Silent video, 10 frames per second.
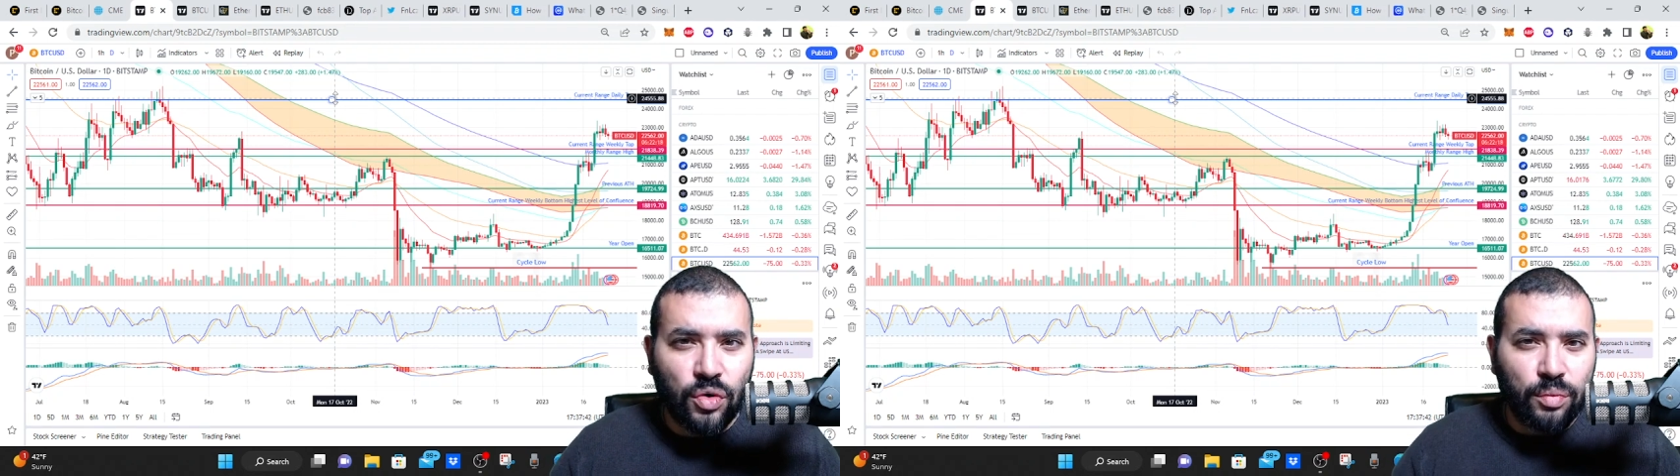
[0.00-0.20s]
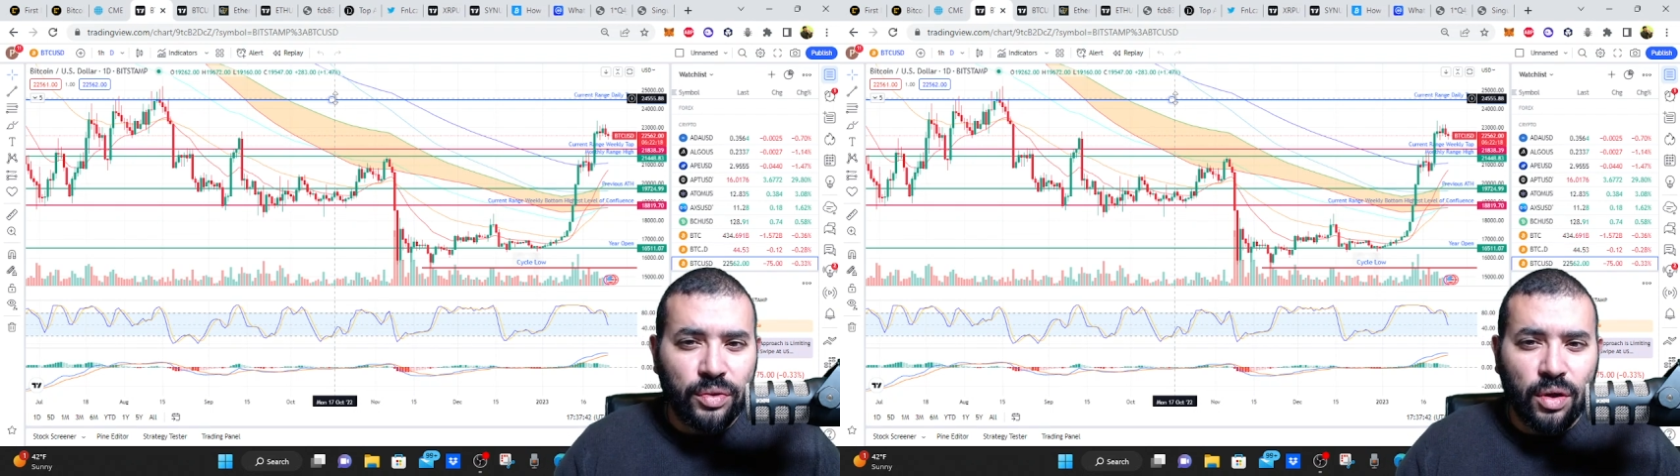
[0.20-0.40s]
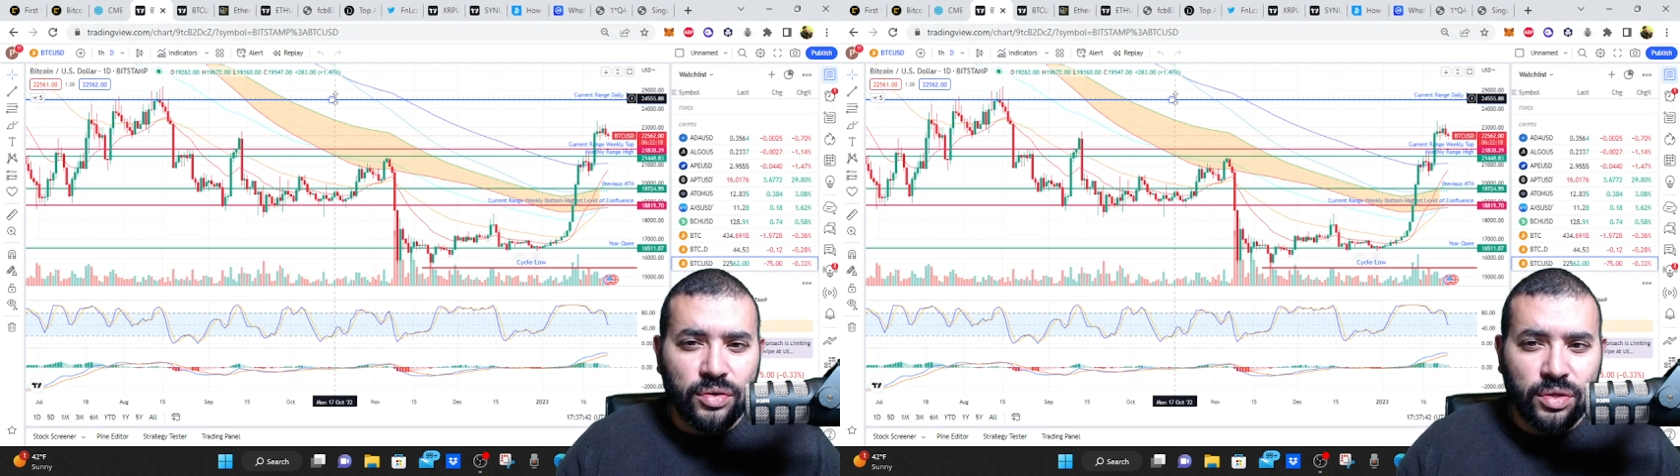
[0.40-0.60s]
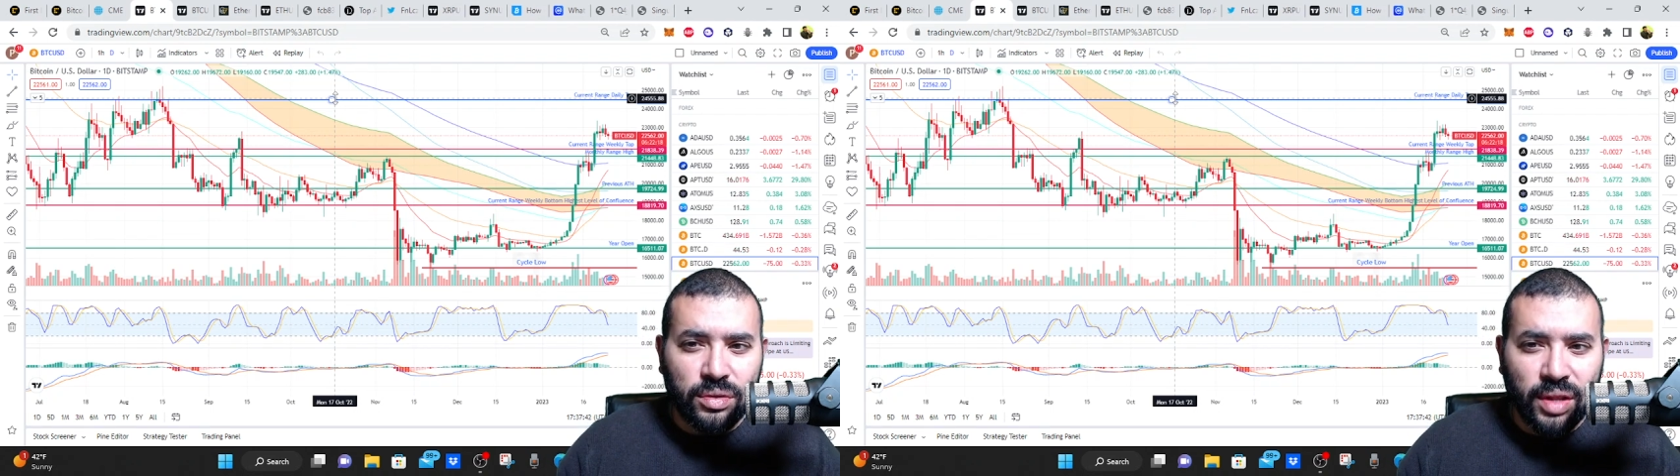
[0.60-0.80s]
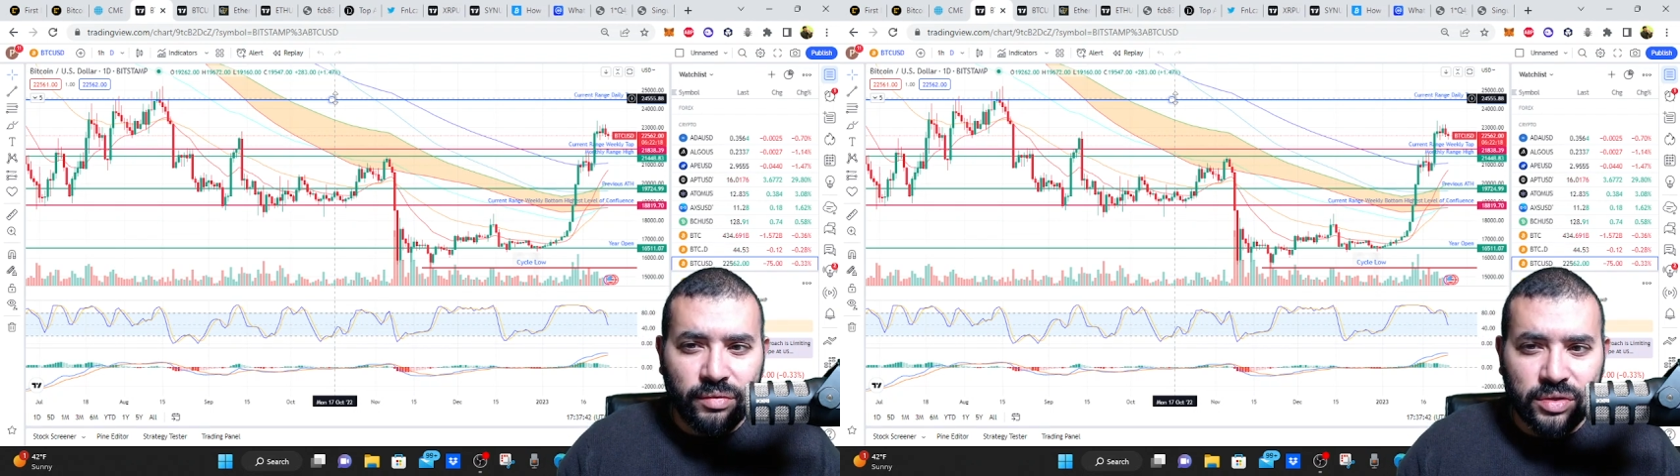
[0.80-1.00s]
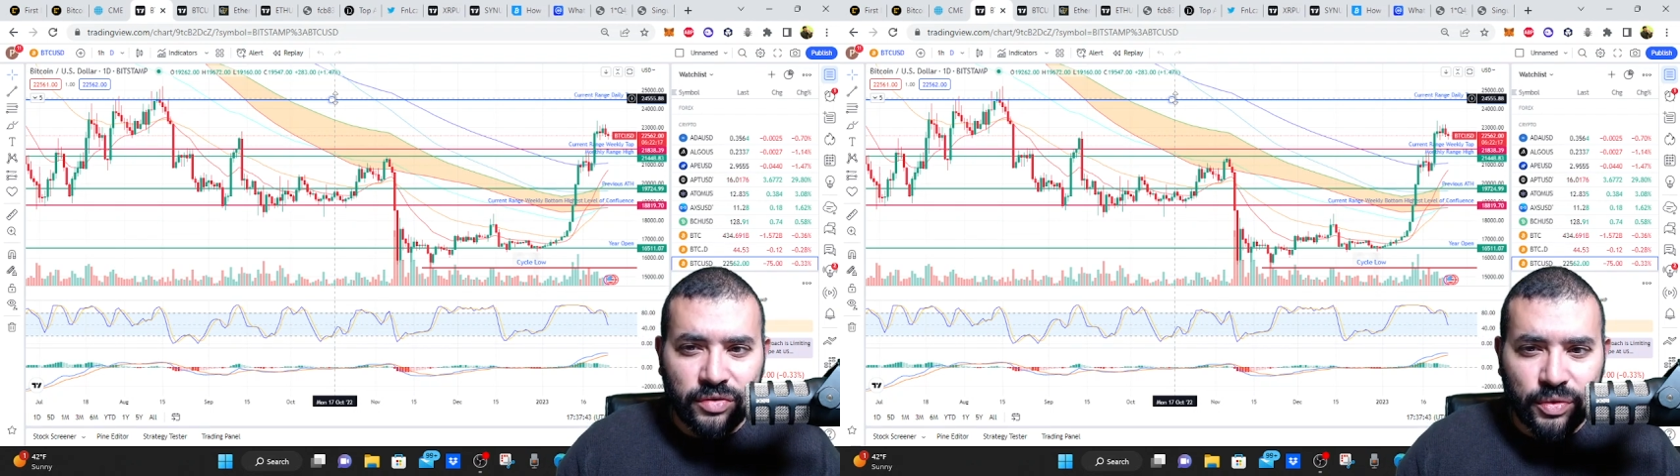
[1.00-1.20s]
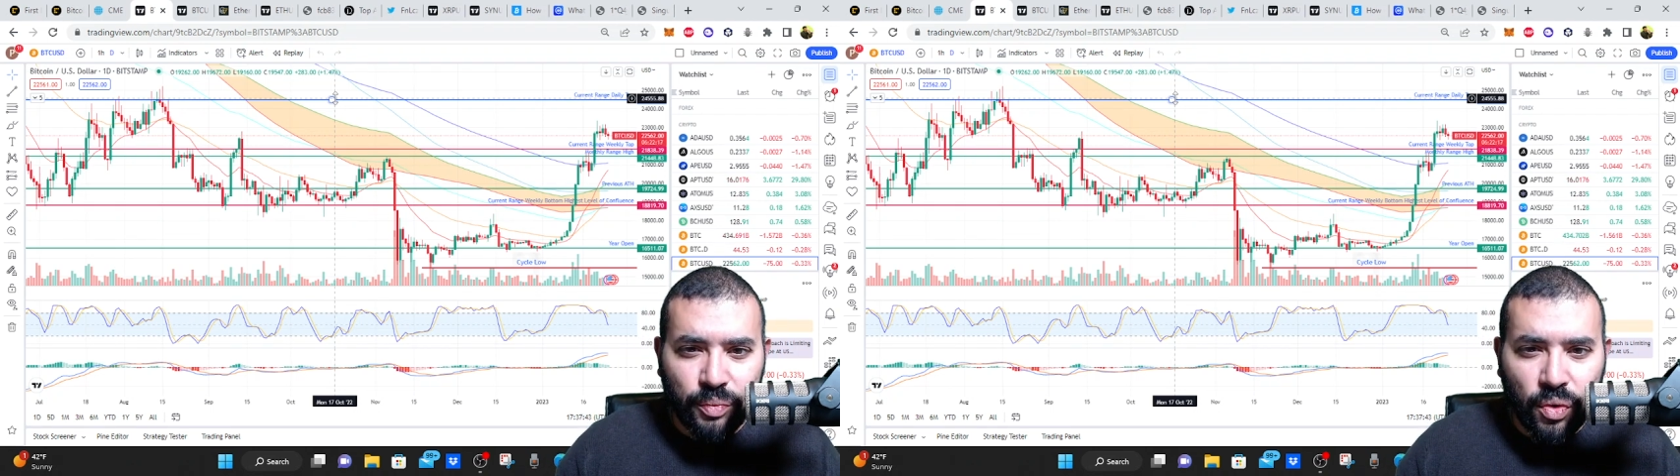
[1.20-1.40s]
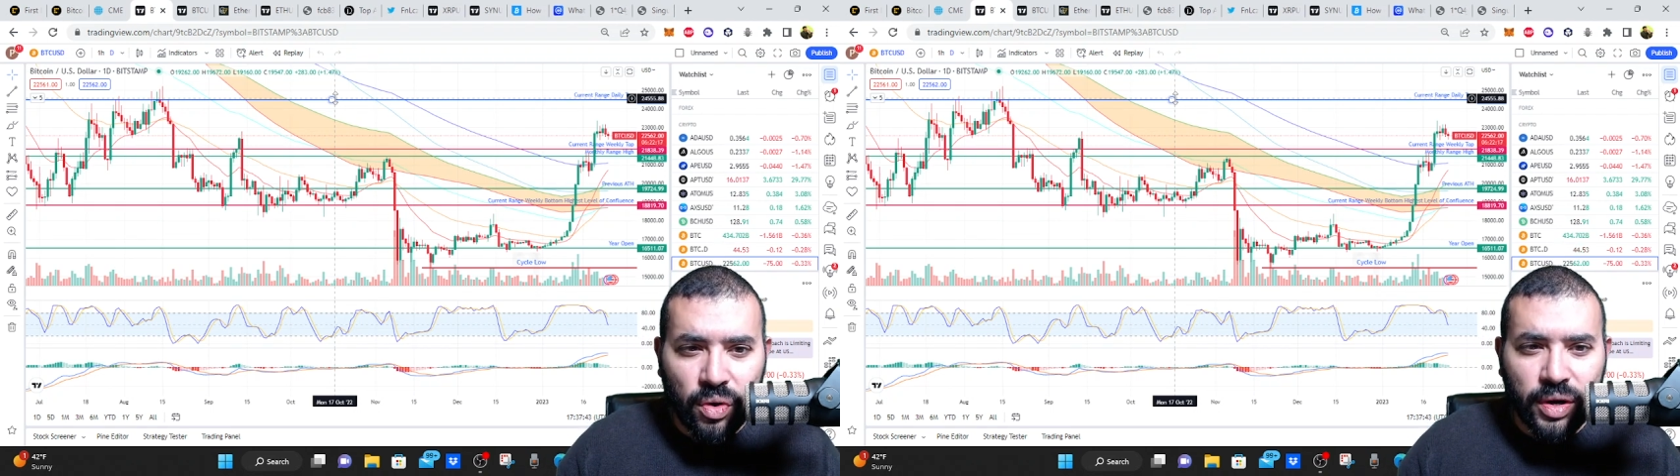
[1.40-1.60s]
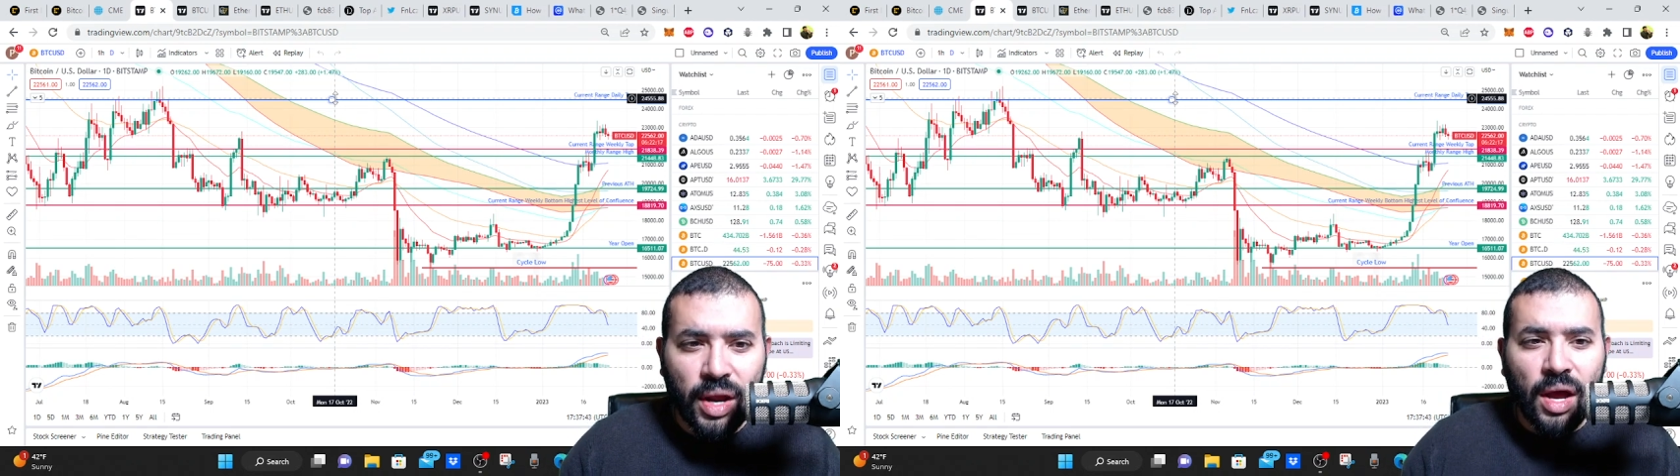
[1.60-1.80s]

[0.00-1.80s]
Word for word: or below certain levels of support.